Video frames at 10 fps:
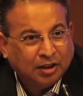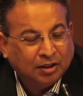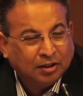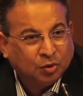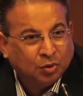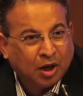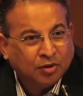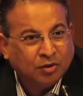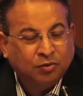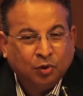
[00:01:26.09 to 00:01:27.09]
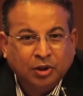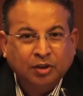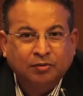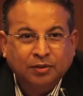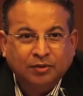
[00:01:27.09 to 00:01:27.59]
in
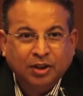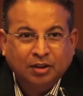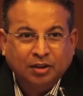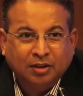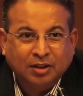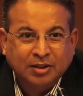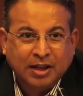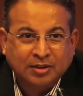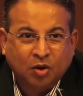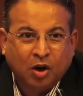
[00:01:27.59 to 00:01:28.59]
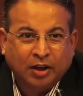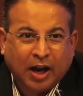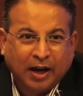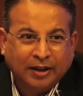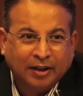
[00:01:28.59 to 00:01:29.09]
2014-15, this has got
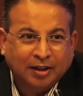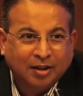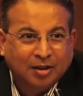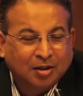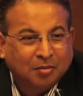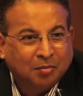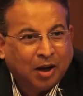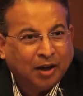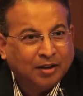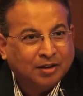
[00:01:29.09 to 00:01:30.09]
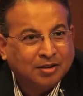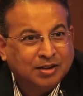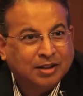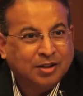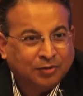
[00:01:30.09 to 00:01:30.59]
added by
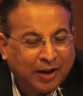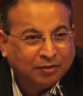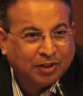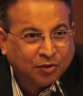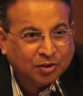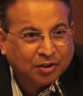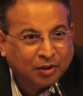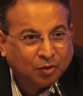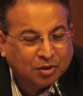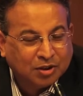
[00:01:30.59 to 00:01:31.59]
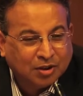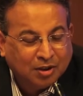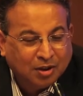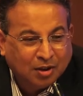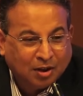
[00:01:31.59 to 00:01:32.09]
65,000 crores.
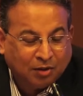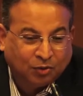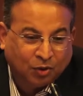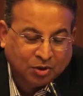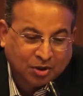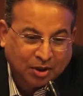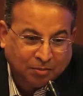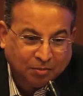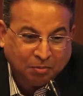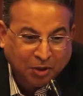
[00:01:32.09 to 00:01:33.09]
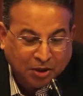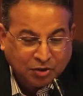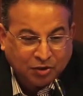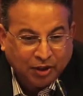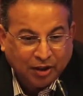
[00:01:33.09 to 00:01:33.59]
Of course, the
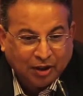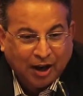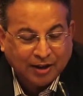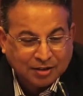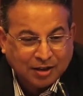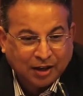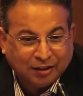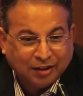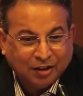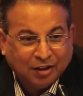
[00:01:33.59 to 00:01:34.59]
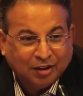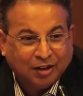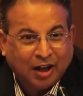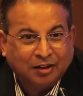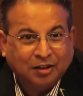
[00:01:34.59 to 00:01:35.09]
ministry has said
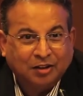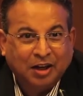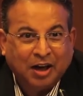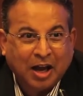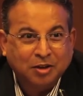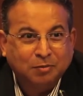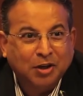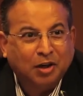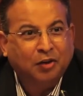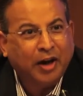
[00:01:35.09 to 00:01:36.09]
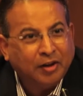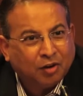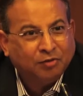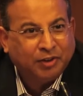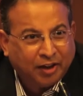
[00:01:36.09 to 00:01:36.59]
that there has been a
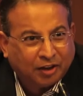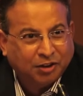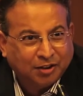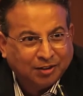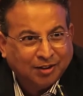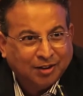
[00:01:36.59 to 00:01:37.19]
trend of reduction